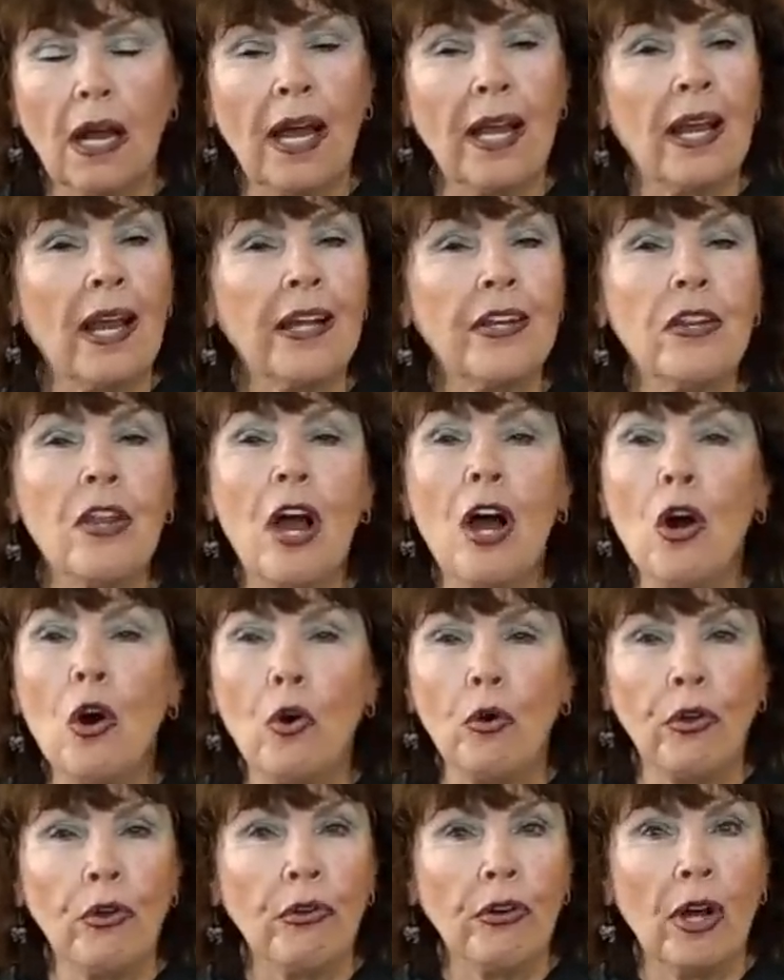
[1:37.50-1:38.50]
And I
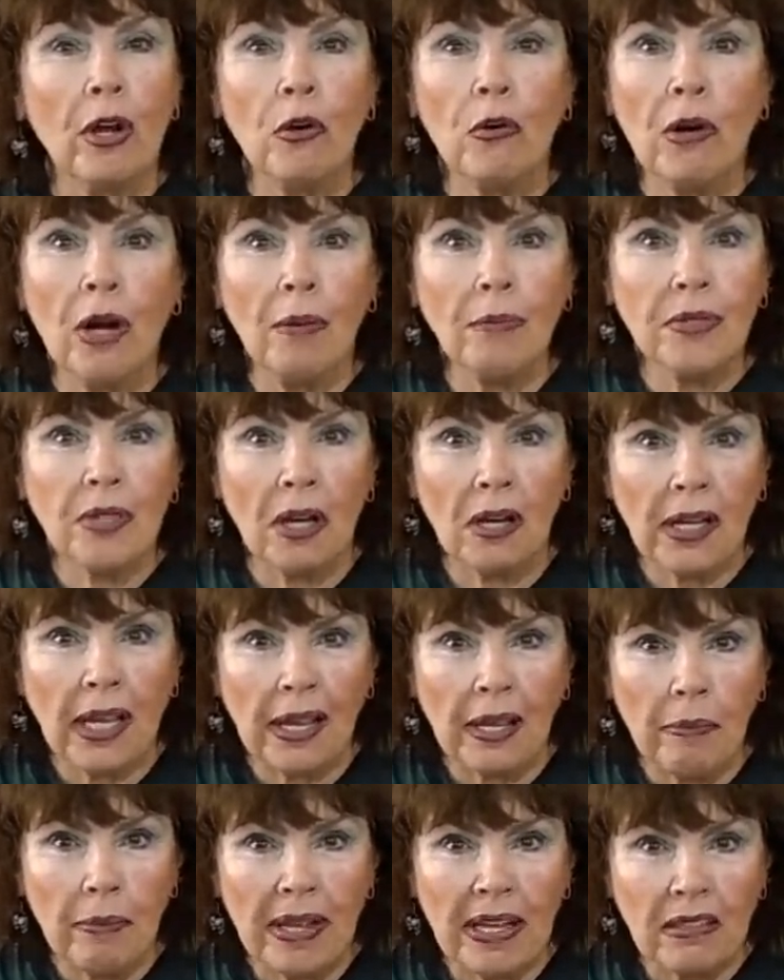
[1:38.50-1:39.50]
know you know who I'm
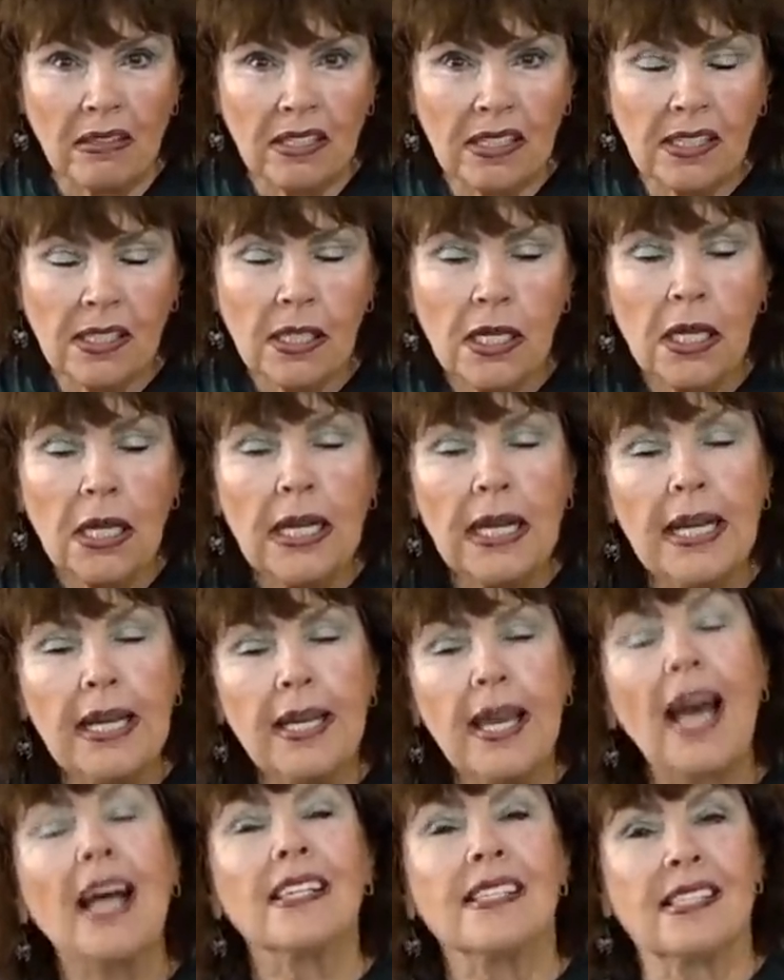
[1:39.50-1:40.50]
talking about.
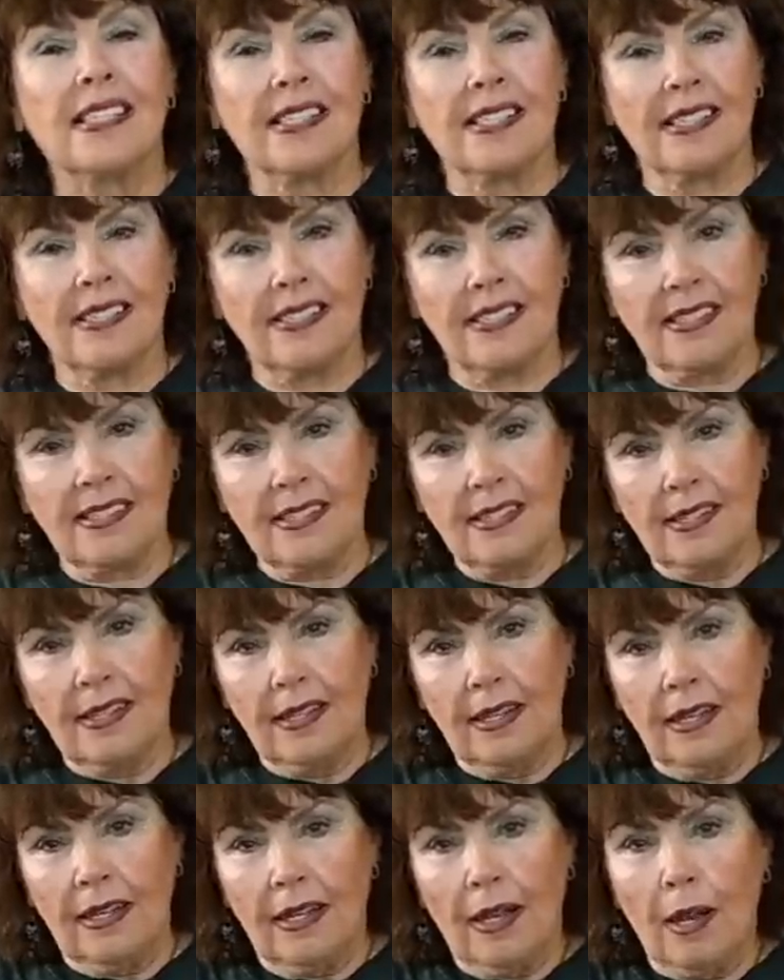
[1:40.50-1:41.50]
Yes,
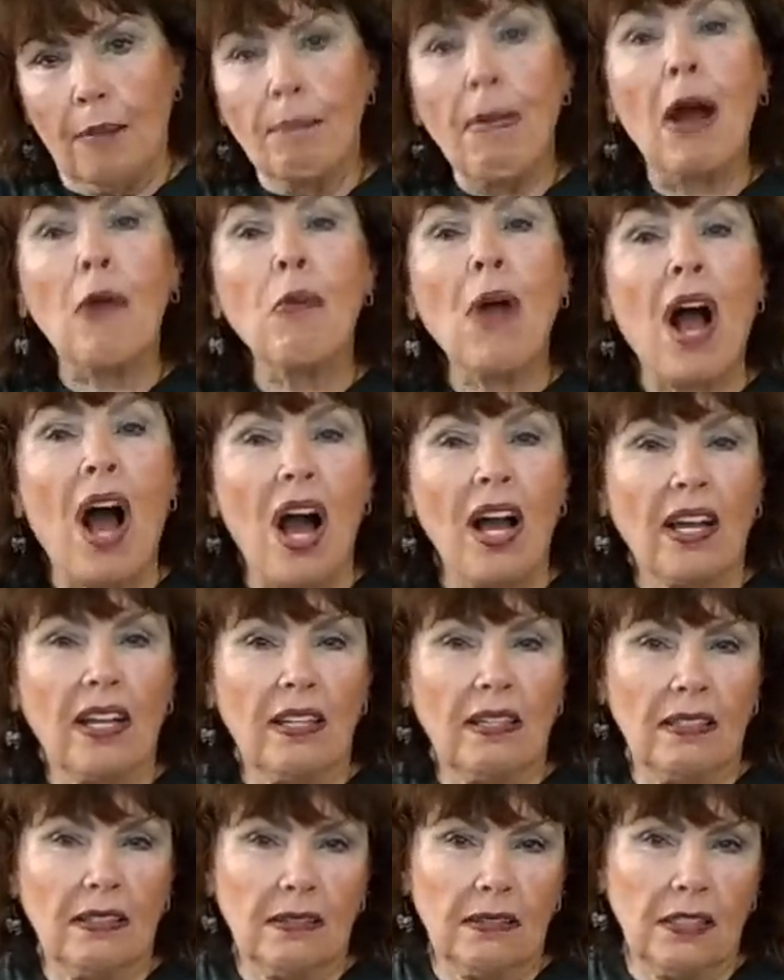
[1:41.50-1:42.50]
Barack
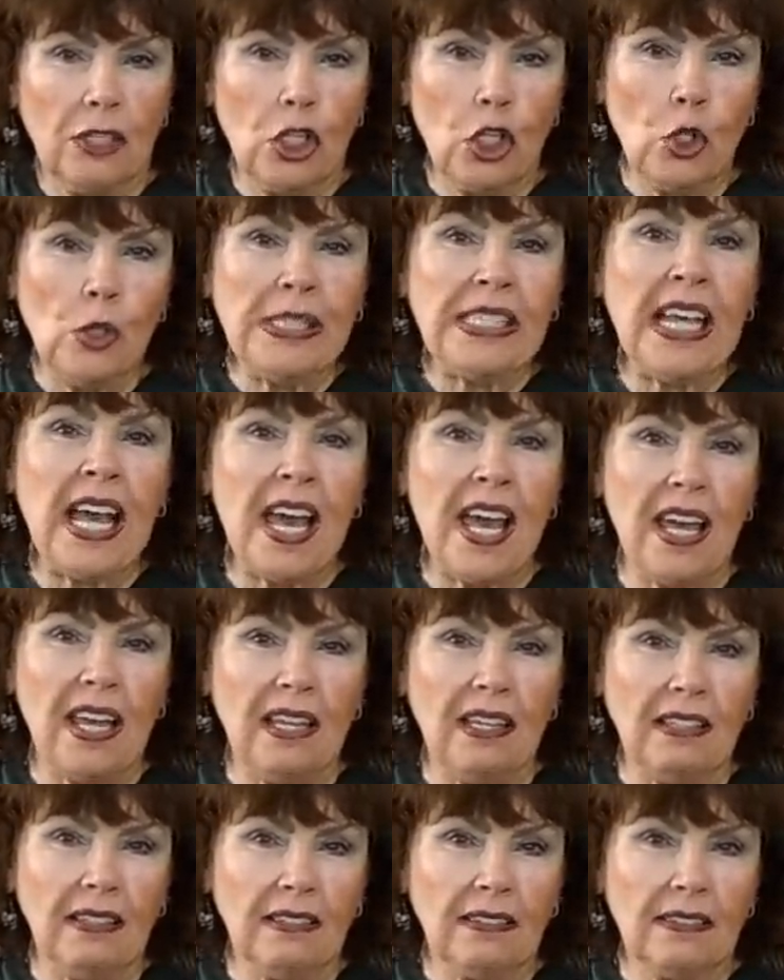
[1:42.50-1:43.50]

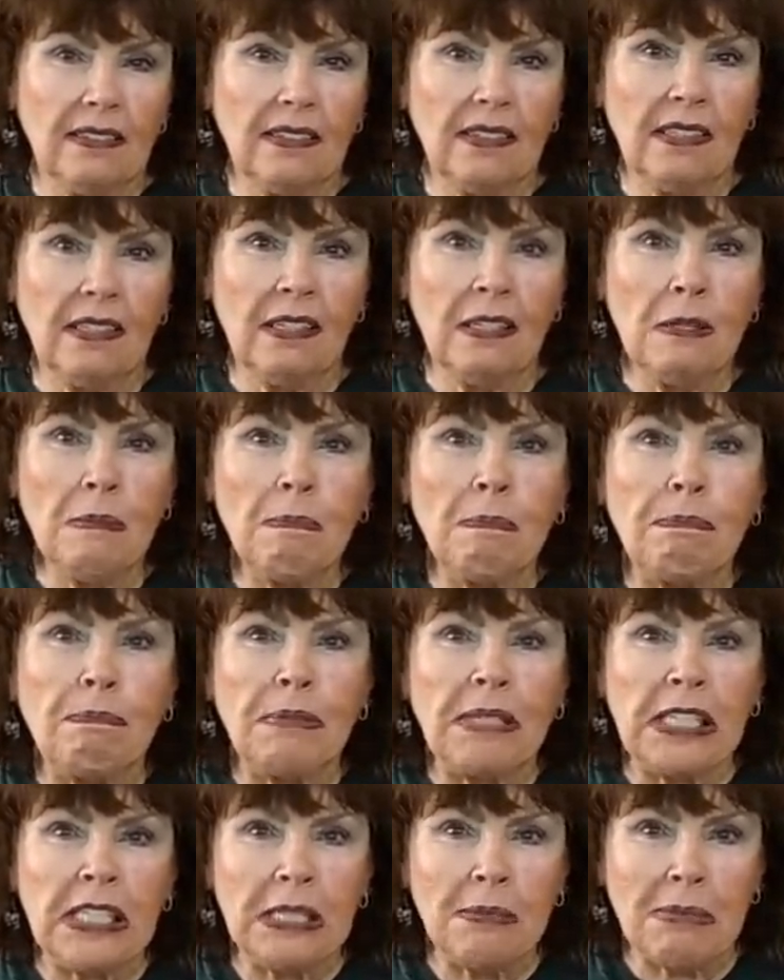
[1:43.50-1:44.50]
Hussein
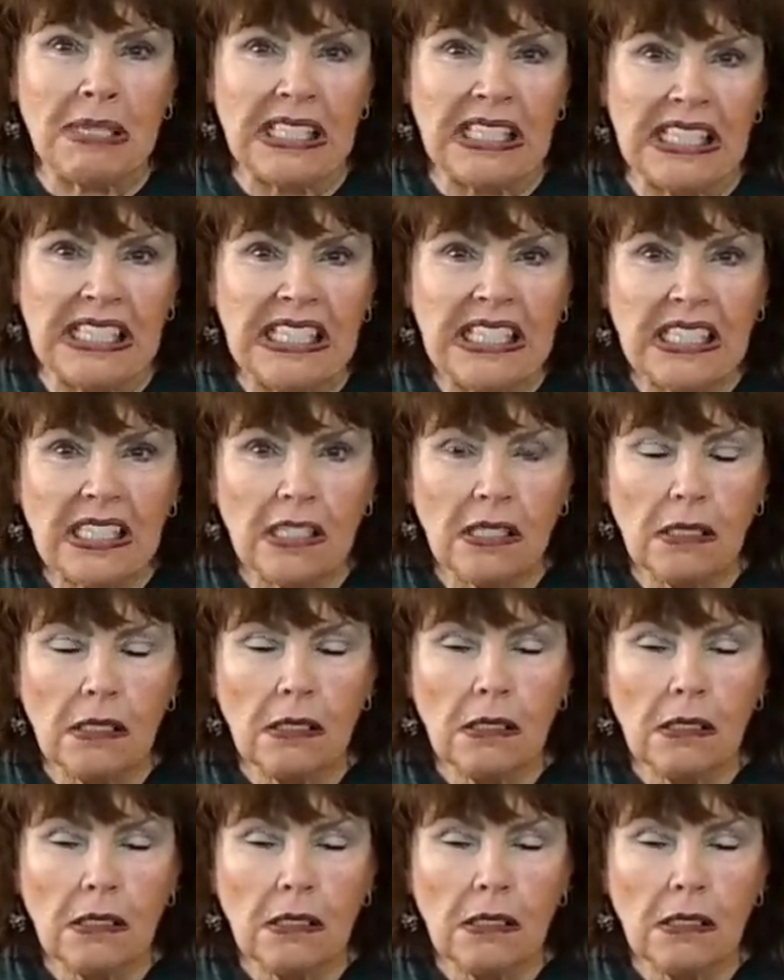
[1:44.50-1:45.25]
Obama.